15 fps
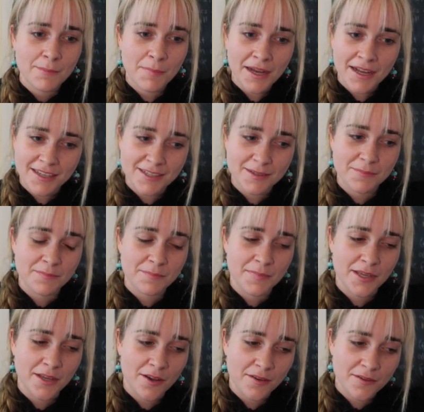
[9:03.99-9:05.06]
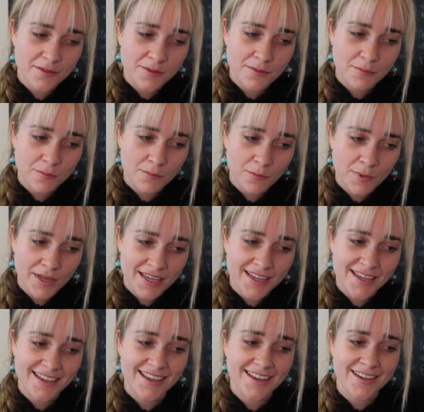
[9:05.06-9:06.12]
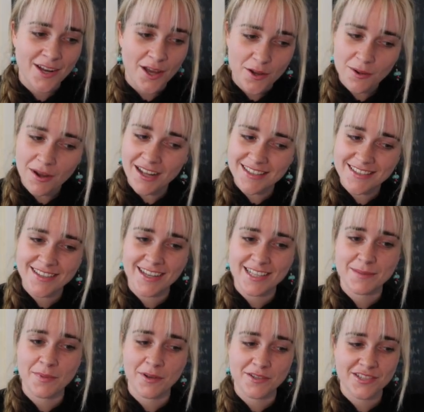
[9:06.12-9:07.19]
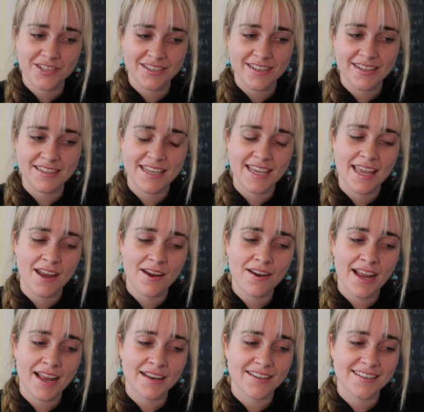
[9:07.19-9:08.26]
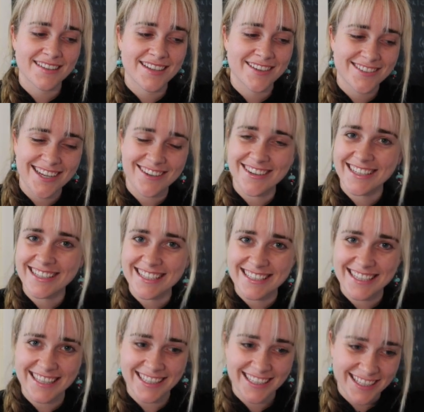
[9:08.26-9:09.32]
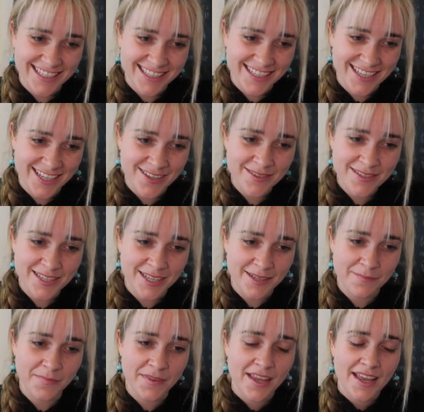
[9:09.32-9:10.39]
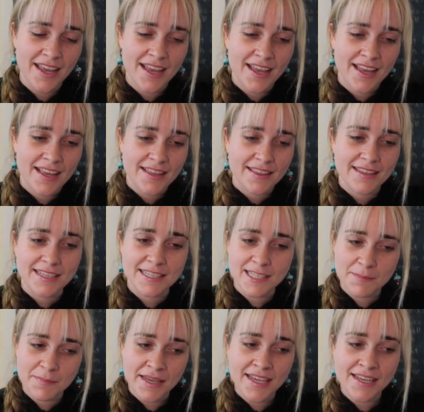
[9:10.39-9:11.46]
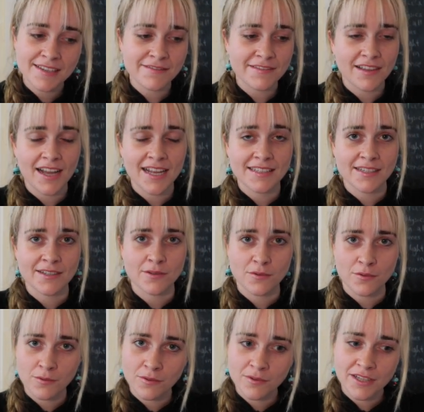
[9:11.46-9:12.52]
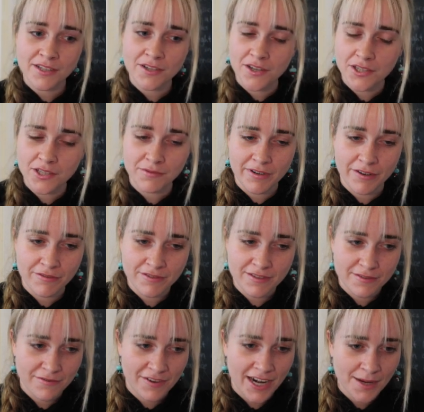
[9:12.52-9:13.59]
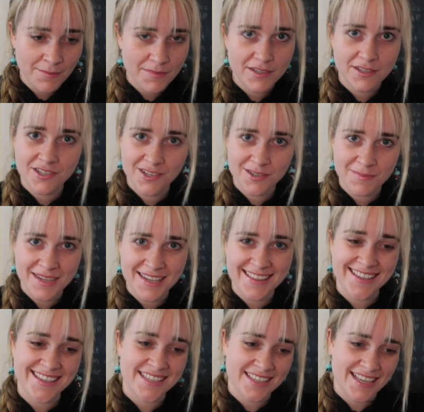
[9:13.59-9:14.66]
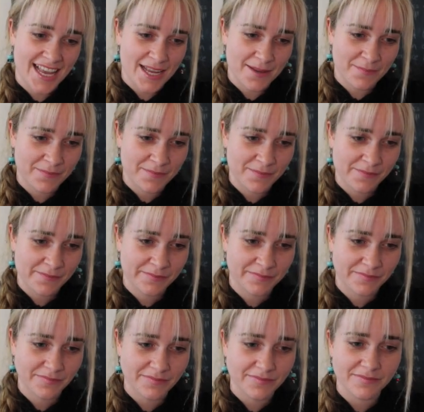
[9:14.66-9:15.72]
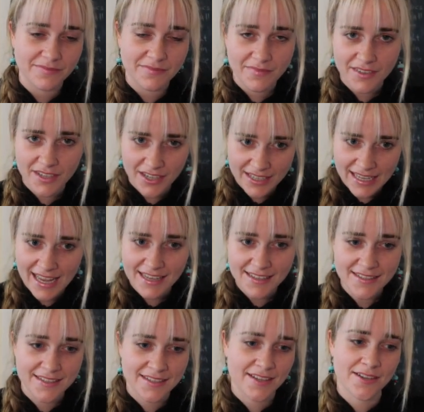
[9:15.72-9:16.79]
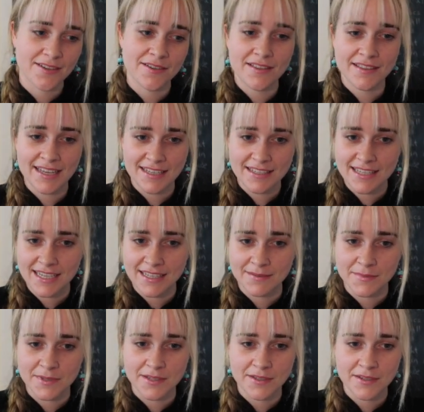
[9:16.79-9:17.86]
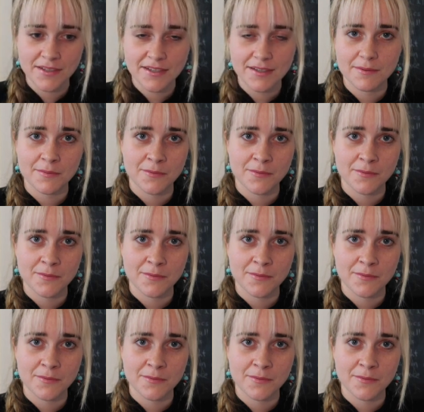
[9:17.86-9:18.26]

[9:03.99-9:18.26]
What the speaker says: But because we know Einstein's postulates here, and they're directly telling us to use them, the speed of light in all inertial reference frames should be the same. Okay, so that seems good.